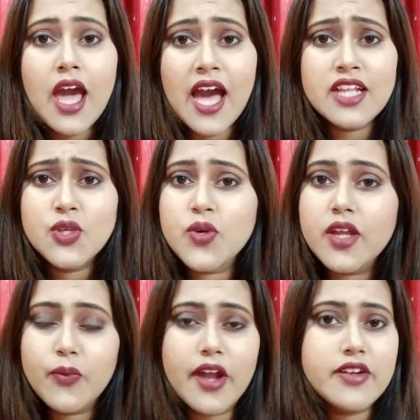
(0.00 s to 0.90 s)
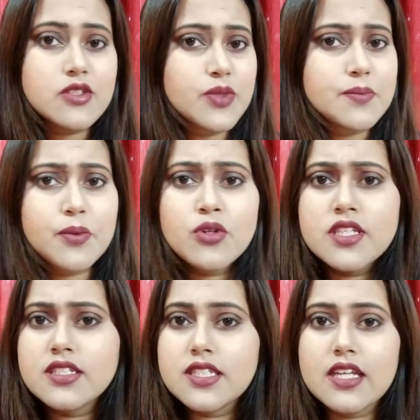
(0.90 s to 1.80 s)
and you can wear it with both
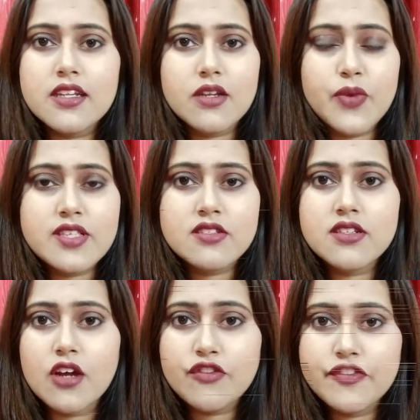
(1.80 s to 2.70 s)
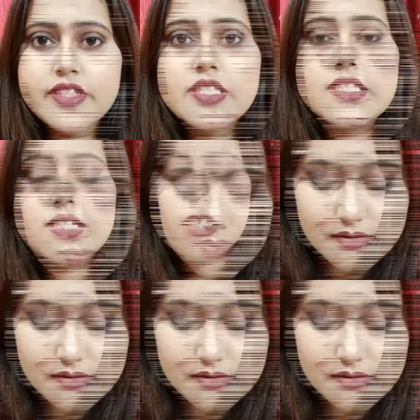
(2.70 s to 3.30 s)
Indian and Western outfits.